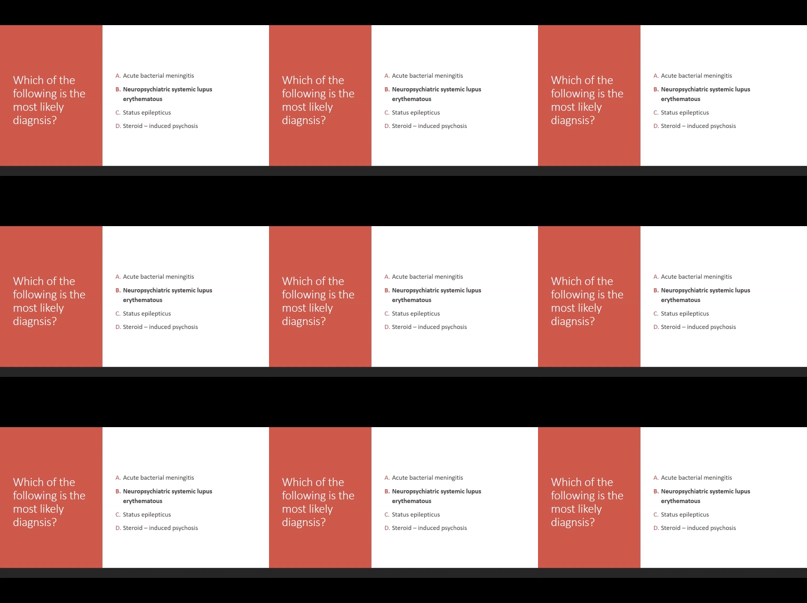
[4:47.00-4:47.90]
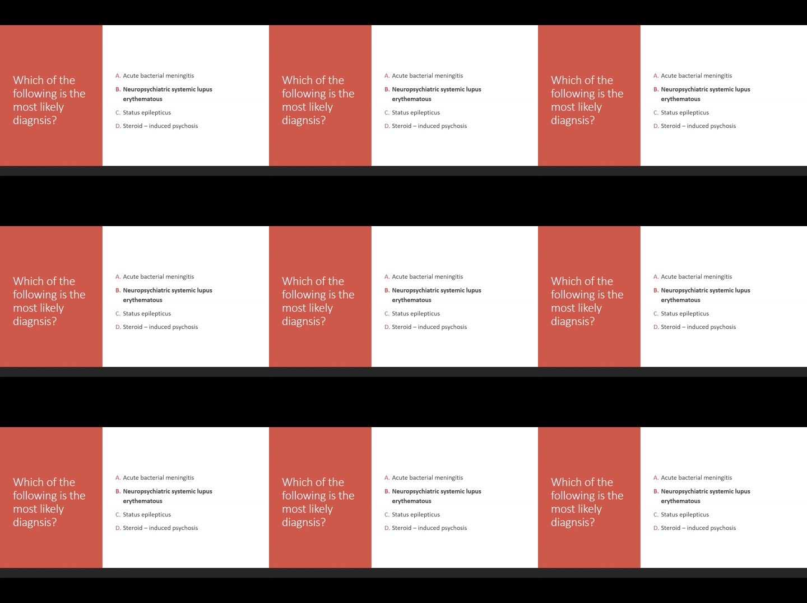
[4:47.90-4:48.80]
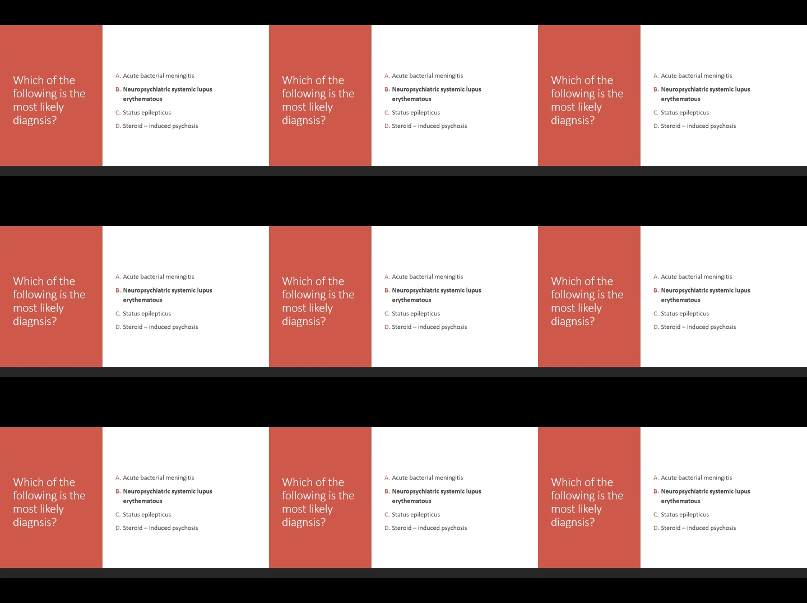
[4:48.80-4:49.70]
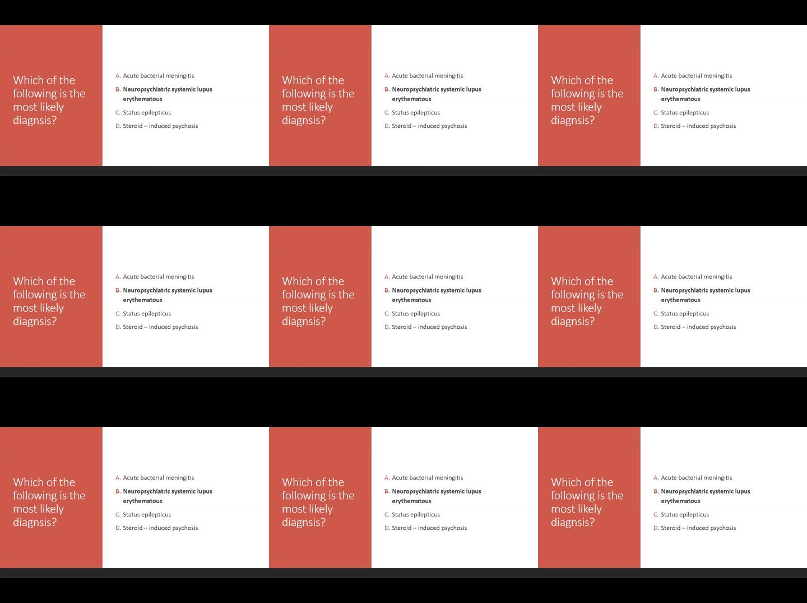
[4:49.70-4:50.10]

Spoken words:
[unreadable: no face in view]